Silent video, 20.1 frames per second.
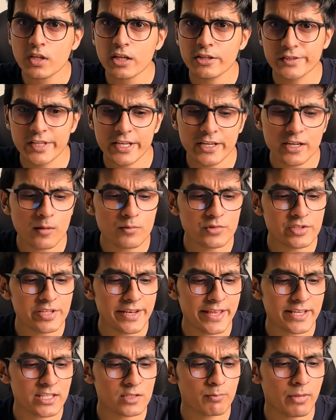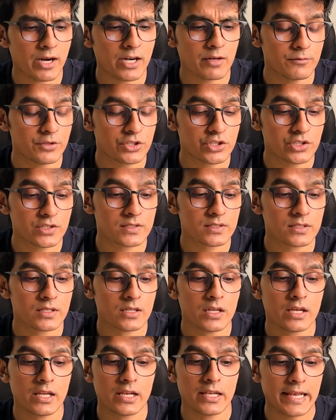Then comes the next part, which is
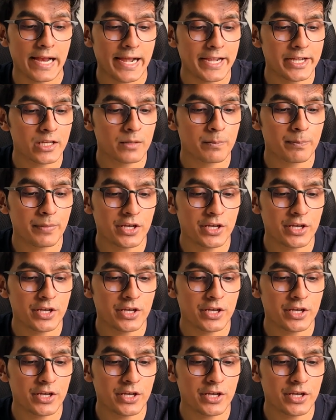landing